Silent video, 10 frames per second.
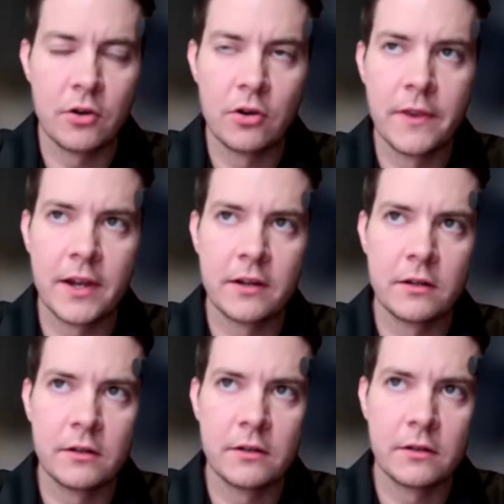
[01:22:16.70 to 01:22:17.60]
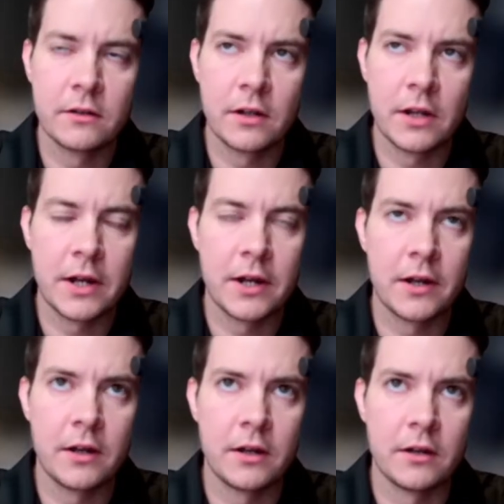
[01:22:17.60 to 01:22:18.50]
I know that
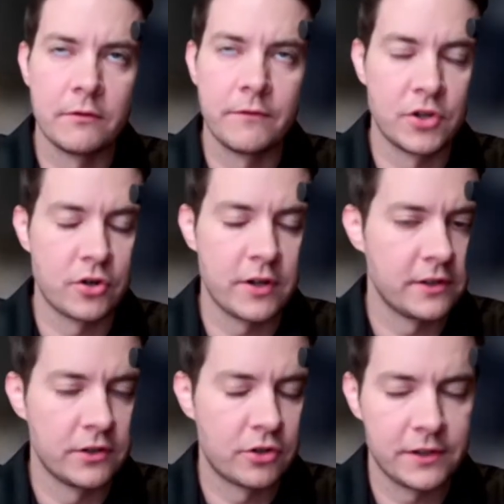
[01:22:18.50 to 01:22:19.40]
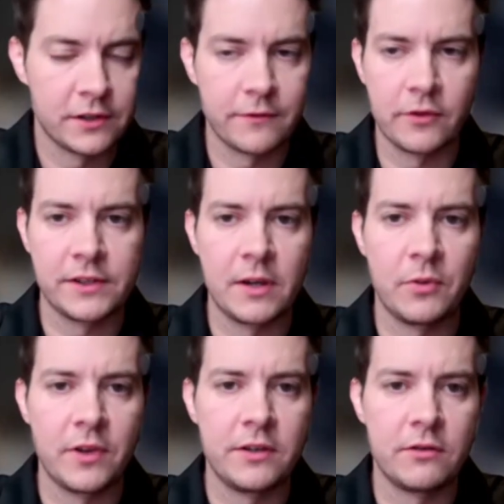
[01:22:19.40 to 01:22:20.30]
for Trezors, for
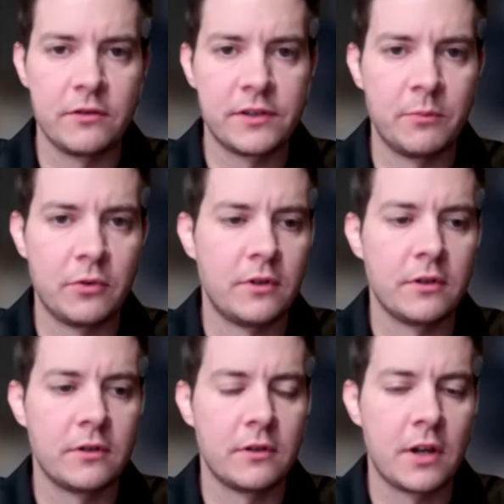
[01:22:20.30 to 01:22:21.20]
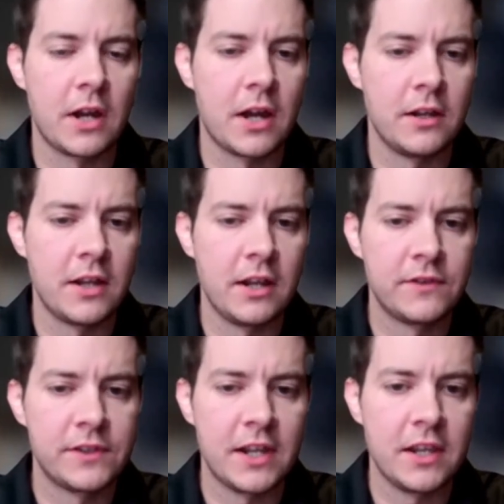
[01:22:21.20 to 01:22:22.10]
example, they do support
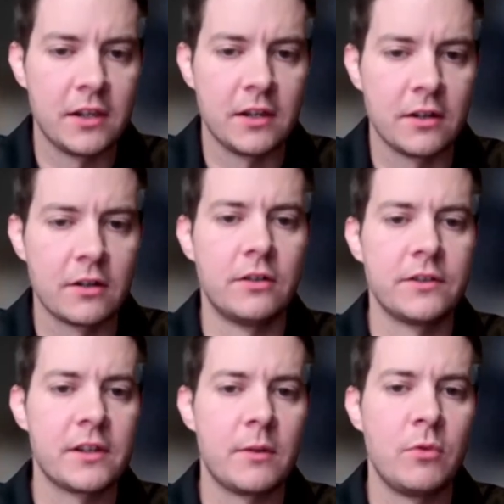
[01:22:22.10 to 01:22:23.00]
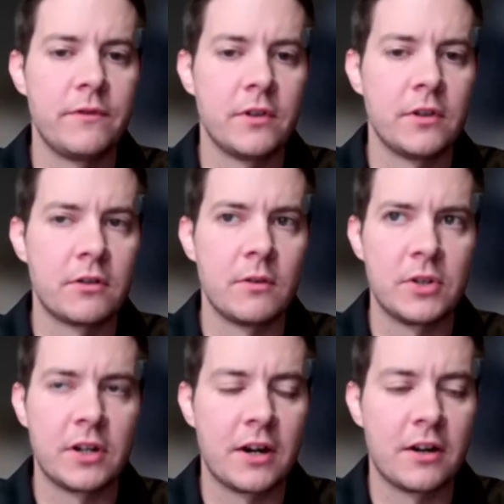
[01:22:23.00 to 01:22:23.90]
native staking on some of the
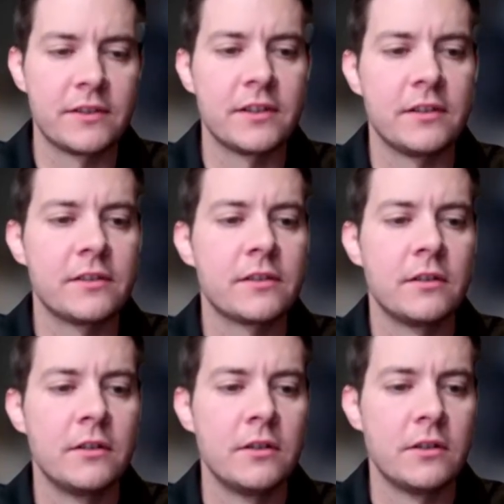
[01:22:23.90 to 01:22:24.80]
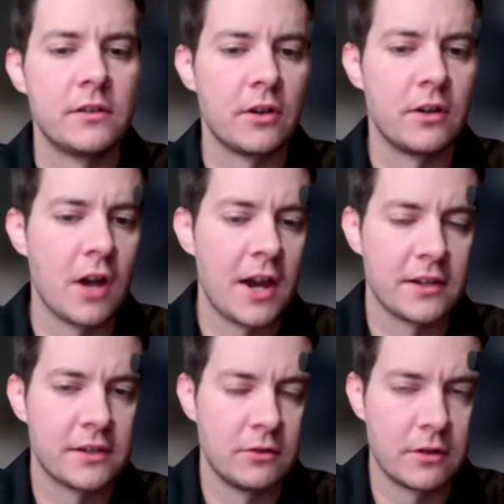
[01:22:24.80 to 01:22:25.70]
cryptocurrencies. So I
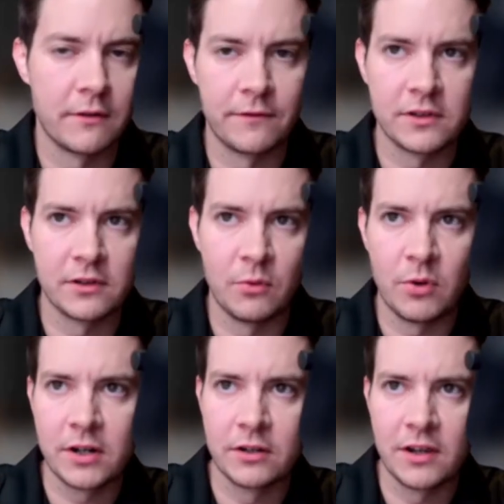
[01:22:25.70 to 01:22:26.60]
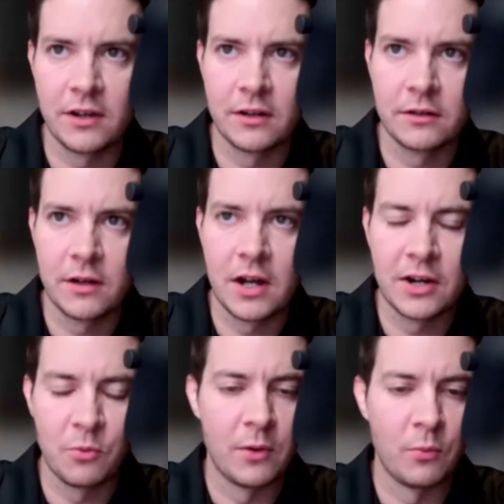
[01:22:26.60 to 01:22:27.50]
guess in order for it to work on a
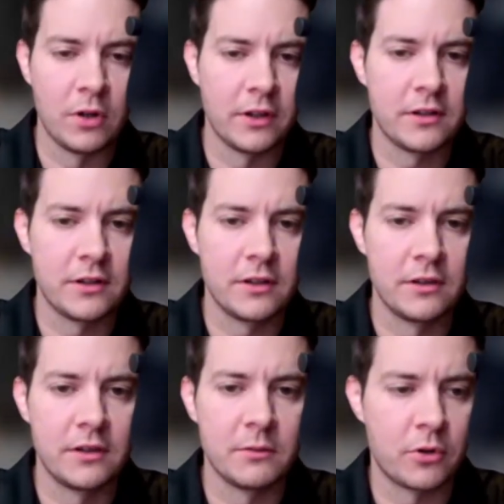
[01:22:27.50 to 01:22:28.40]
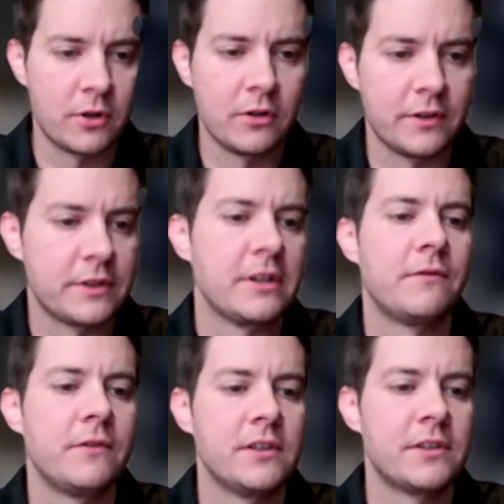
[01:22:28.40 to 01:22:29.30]
hardware wallet, the protocol
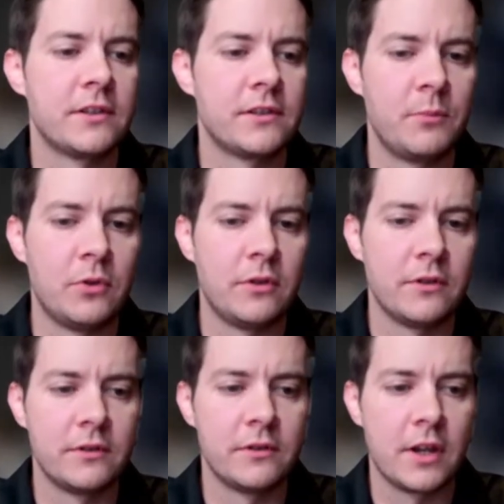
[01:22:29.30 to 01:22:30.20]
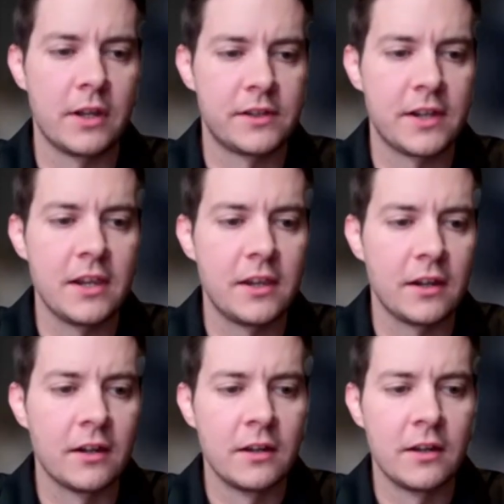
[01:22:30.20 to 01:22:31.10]
itself needs to support
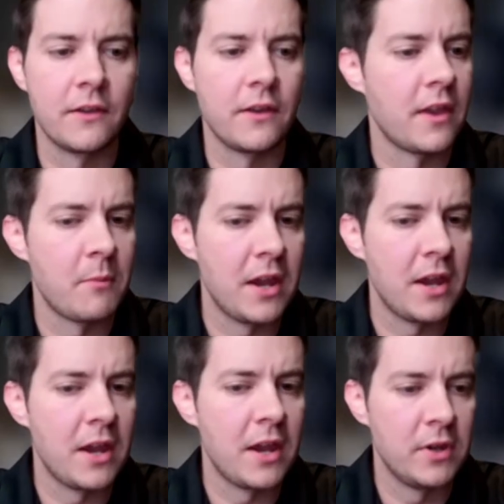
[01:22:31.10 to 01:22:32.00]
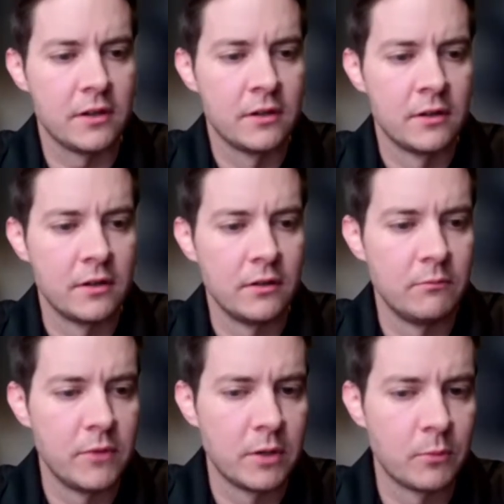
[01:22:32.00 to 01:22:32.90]
staking, and then there may be
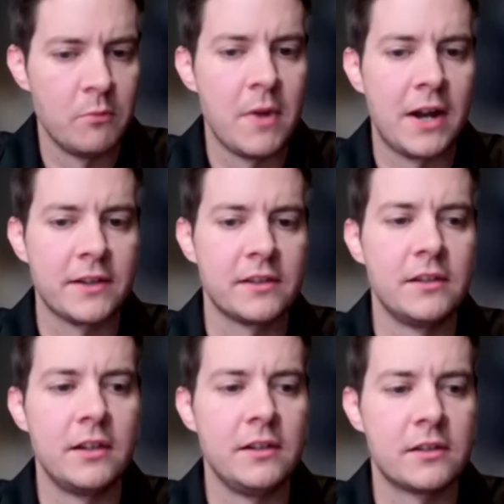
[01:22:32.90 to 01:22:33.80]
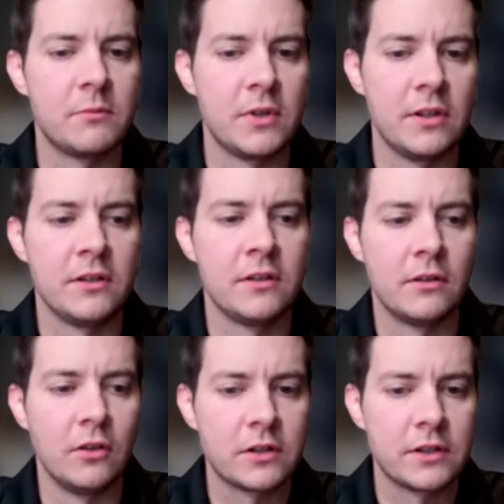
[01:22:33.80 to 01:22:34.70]
minimum amounts that needs to be
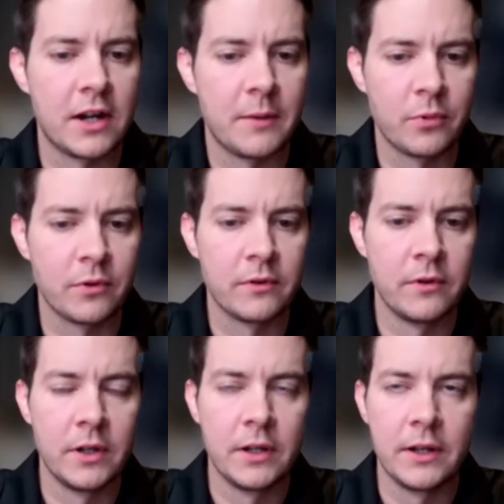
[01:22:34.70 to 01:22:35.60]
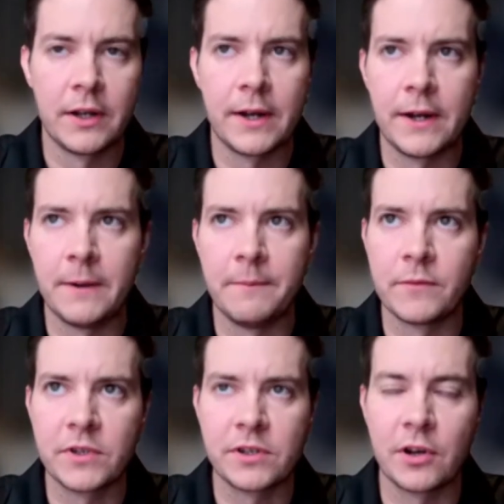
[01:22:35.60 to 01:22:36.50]
locked up.
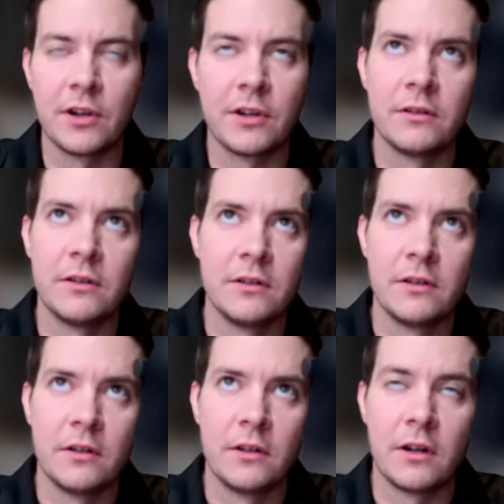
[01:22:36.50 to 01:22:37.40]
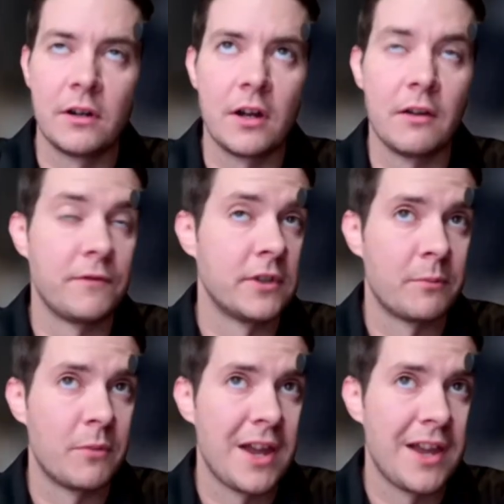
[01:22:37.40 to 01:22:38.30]
So off the
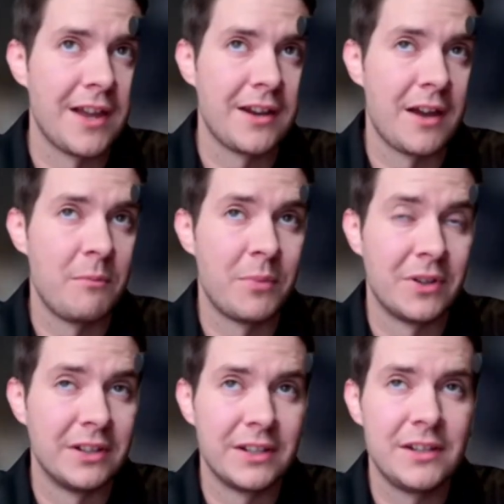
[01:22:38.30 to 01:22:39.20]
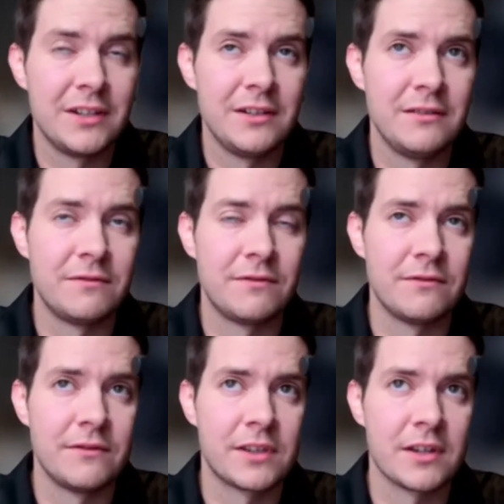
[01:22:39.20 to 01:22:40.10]
top of my head, I believe
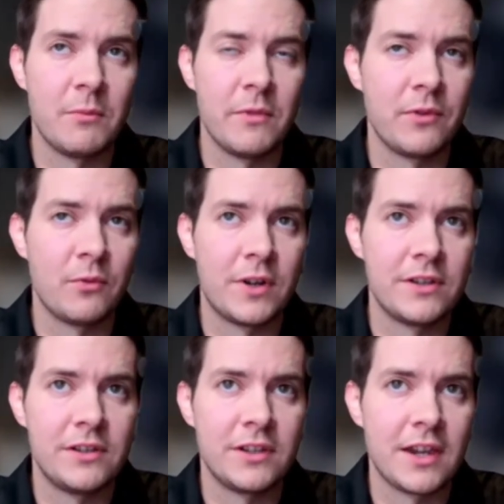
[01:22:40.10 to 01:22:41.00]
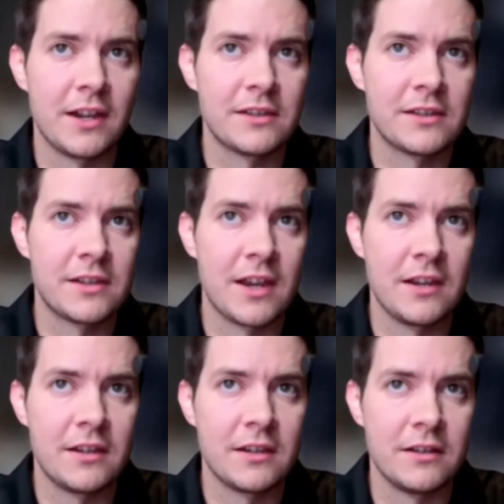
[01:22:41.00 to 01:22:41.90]
some of the ones you can
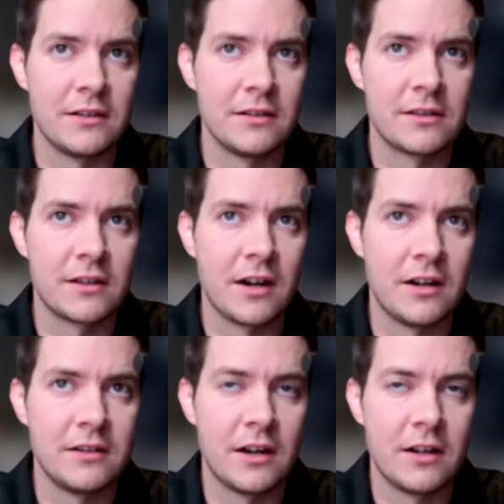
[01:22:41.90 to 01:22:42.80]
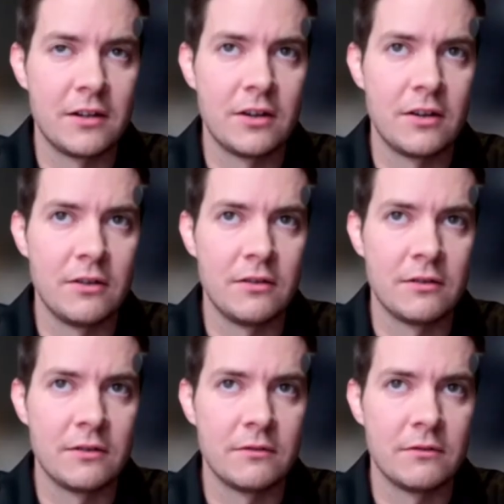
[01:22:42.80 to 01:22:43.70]
stake is
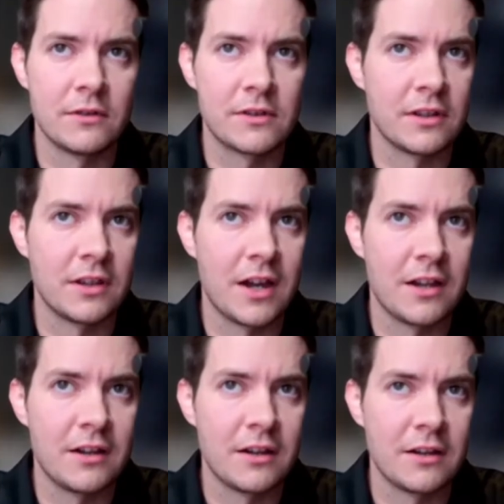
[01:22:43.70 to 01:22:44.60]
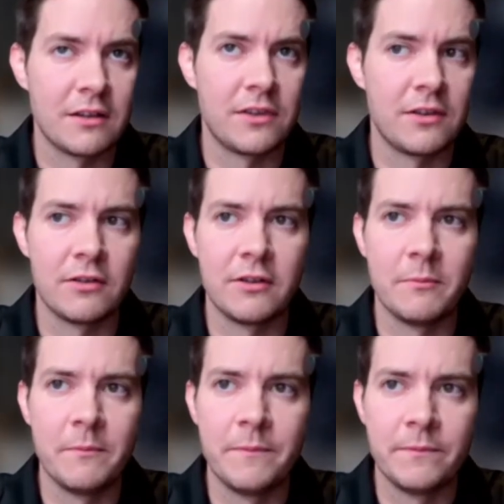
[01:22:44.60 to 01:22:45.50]
Cardano, Solana,
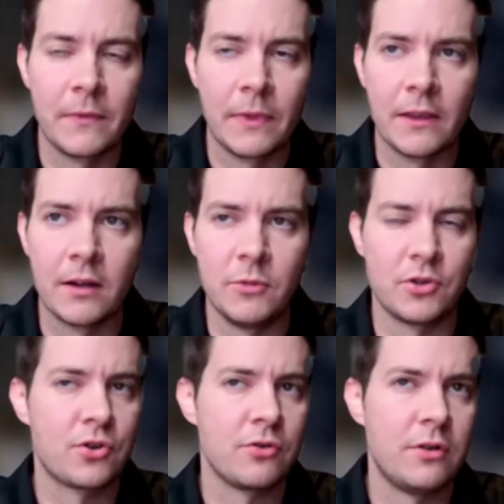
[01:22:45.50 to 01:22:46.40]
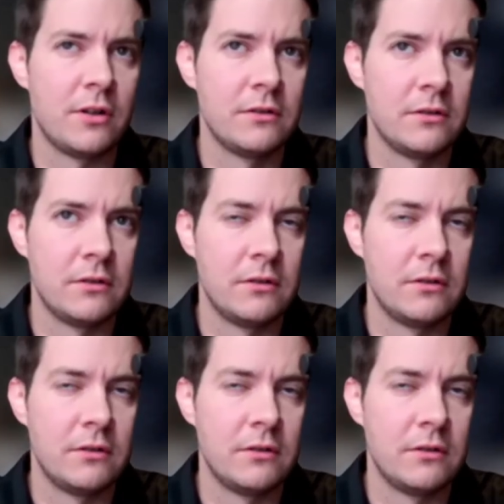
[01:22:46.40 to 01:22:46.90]
Ethereum. I'm not sure.